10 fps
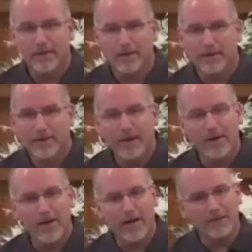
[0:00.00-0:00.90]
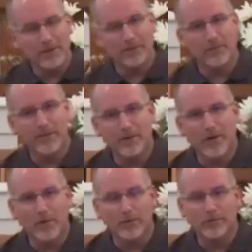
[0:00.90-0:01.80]
Now, I think we can
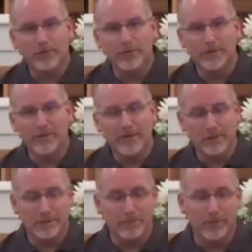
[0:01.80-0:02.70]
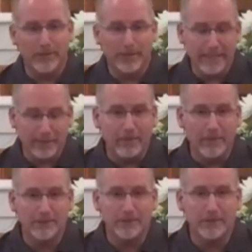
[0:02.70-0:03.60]
all agree that that's a pretty
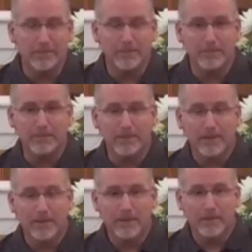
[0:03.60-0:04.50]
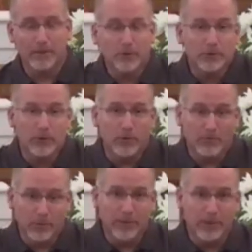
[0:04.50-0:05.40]
interesting, those are
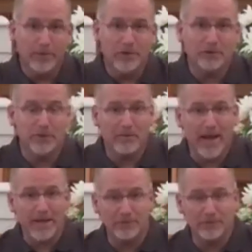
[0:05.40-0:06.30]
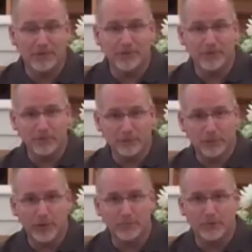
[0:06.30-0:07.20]
pretty interesting passages of
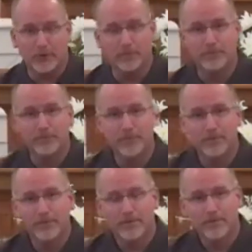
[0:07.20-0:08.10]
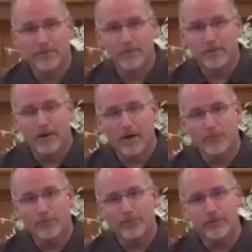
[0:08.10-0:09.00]
Scripture
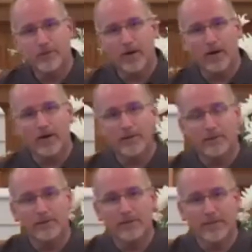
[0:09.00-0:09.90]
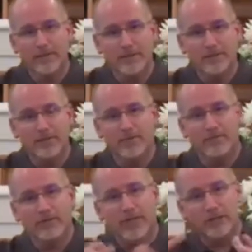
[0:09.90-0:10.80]
of God in this
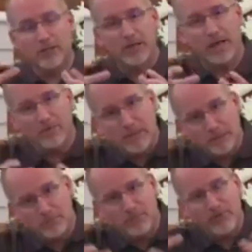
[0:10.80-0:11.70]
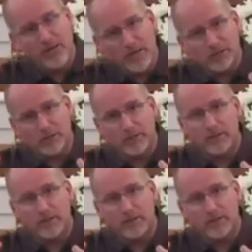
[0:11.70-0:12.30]
vision. Now, this vision